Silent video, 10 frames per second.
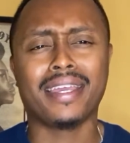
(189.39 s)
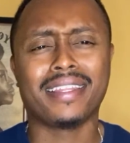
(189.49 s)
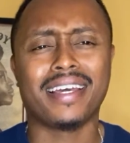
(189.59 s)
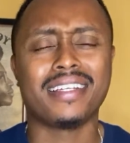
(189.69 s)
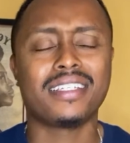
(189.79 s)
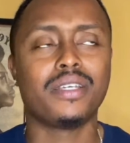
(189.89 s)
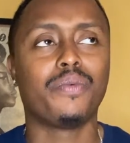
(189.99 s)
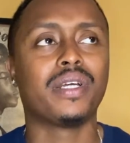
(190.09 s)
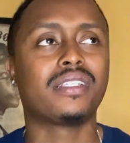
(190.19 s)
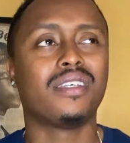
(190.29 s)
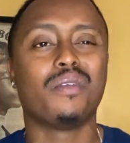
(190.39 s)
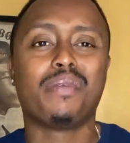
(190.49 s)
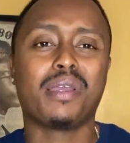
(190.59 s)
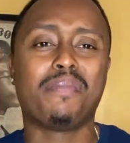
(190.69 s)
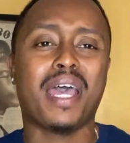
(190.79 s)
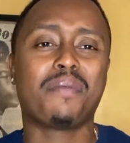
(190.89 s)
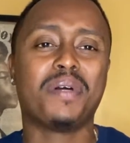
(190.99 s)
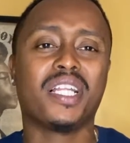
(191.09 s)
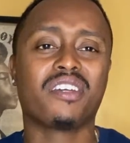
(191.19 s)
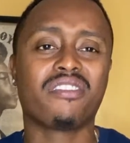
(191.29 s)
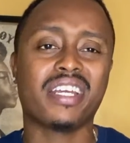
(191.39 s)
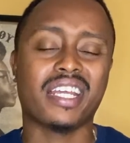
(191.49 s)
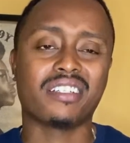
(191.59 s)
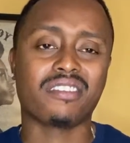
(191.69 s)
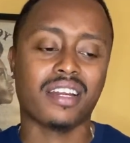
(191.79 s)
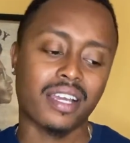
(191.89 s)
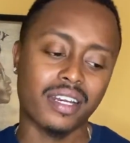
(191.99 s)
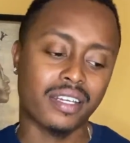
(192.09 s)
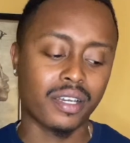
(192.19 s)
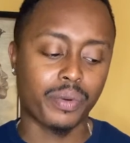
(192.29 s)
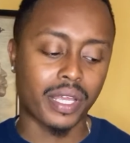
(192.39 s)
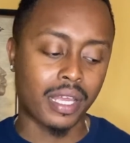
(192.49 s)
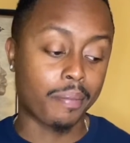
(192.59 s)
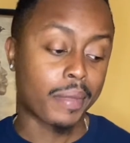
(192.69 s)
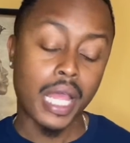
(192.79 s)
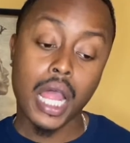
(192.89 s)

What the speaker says: it that she went to the big bad Pelligrini and tried to cut a deal with him.